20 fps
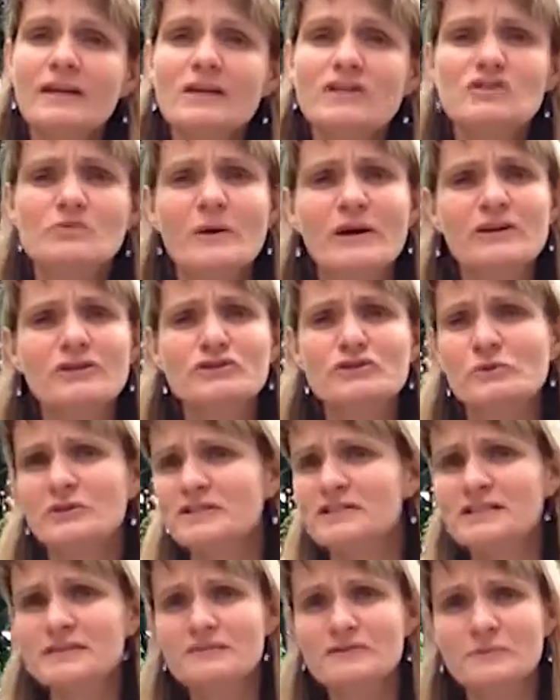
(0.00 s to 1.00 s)
sweater,
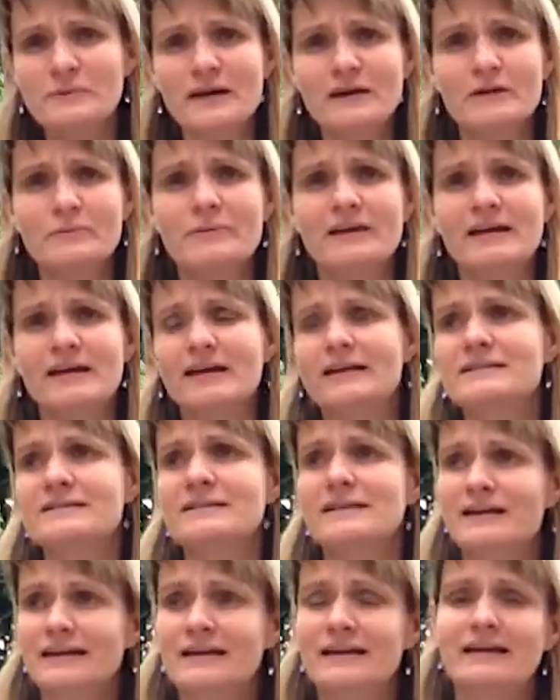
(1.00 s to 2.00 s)
short sleeve sweater,
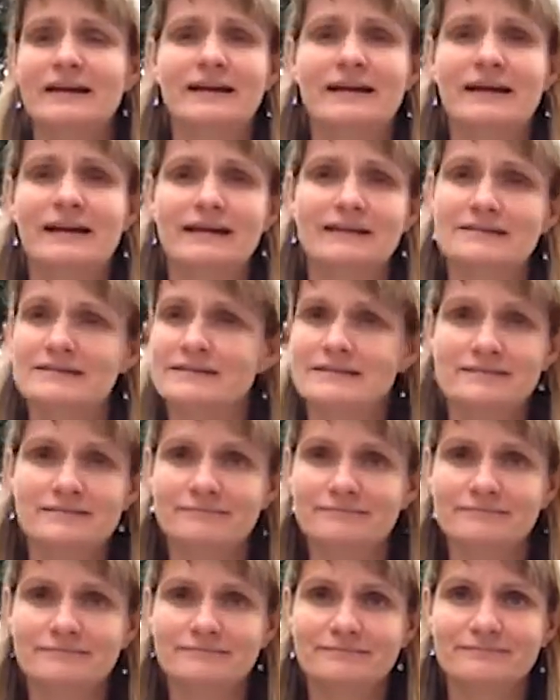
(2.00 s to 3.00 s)
because it's
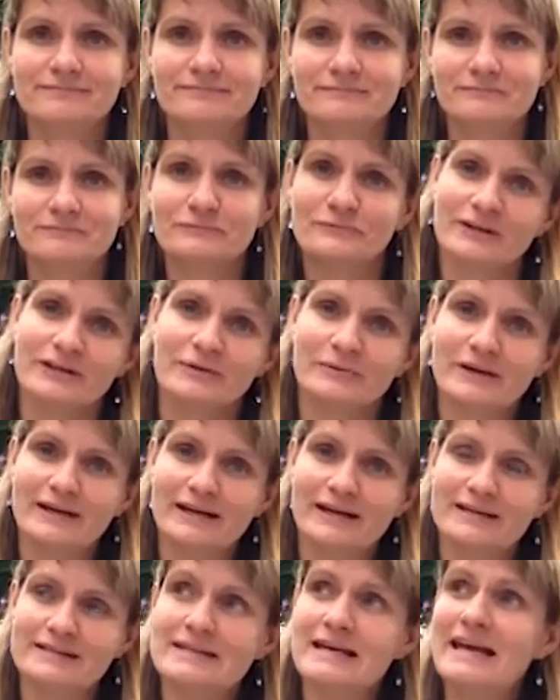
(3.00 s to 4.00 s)
really
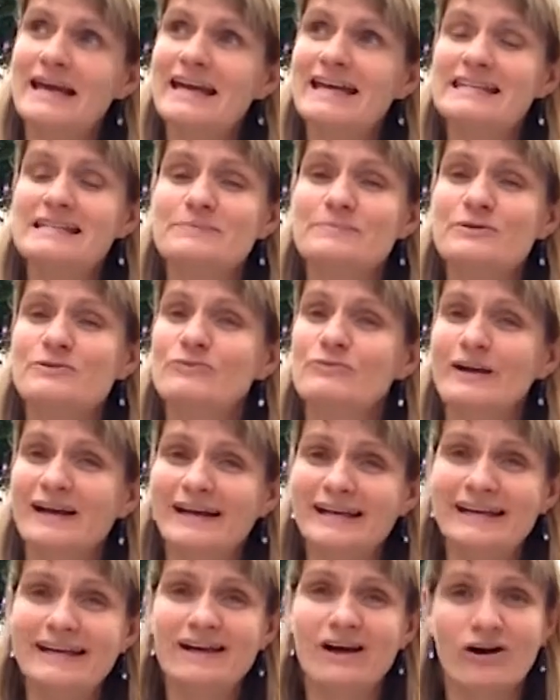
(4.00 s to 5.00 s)
quite nice. It's been
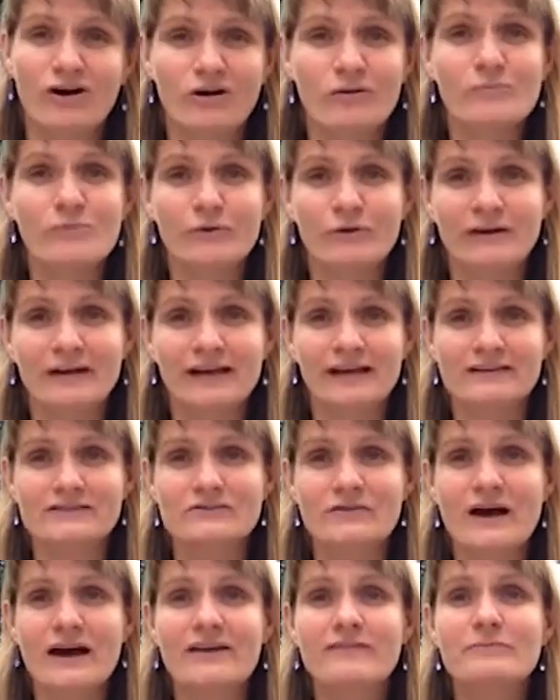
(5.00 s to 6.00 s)
raining all morning,
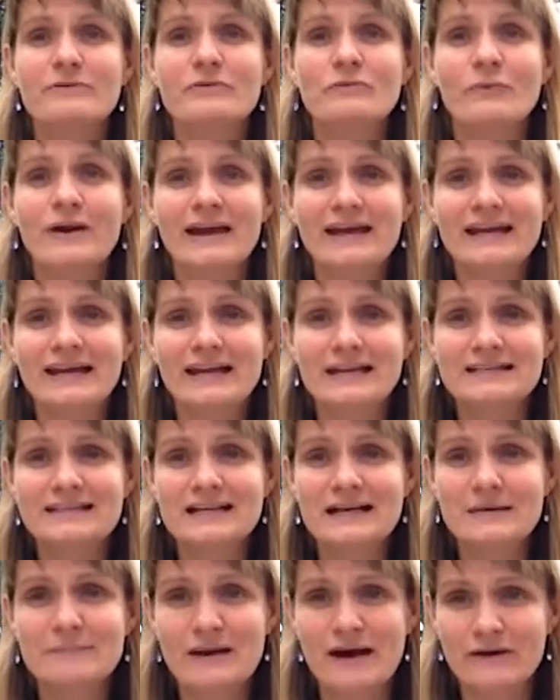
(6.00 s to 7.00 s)
so I've been waiting to
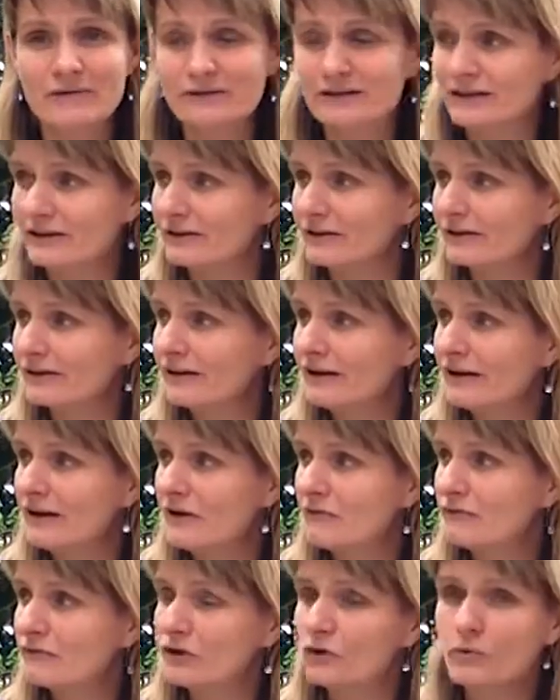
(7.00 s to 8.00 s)
come out here
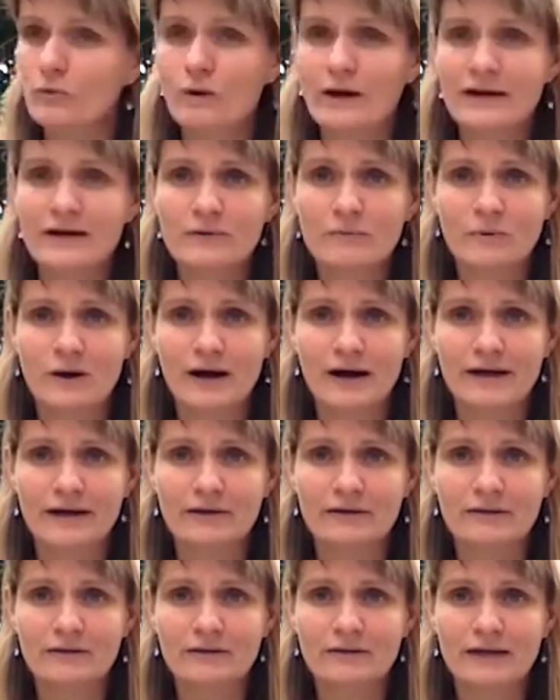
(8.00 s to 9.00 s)
for quite a
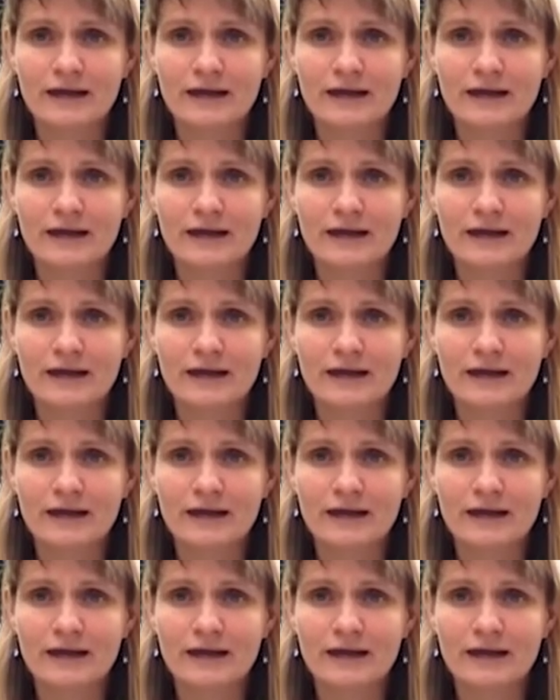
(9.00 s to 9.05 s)
while,